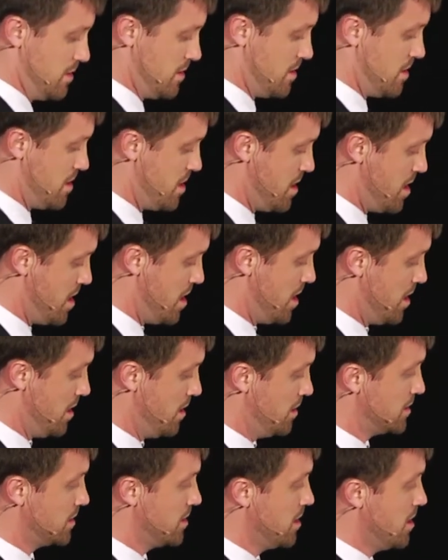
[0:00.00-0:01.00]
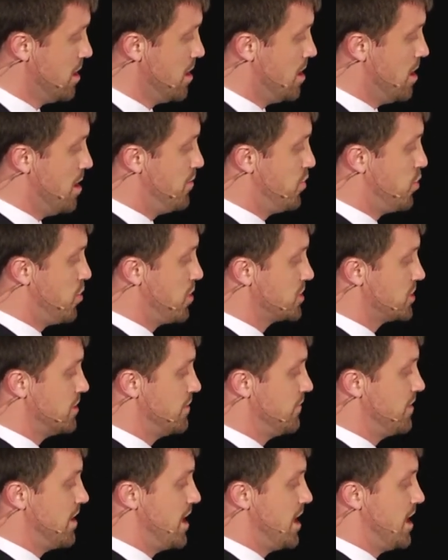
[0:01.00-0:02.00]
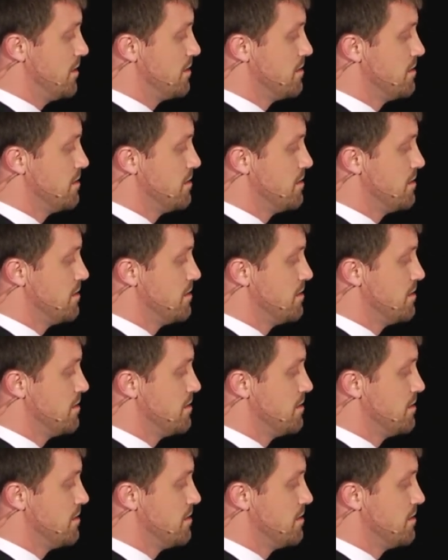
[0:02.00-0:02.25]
and a portion of that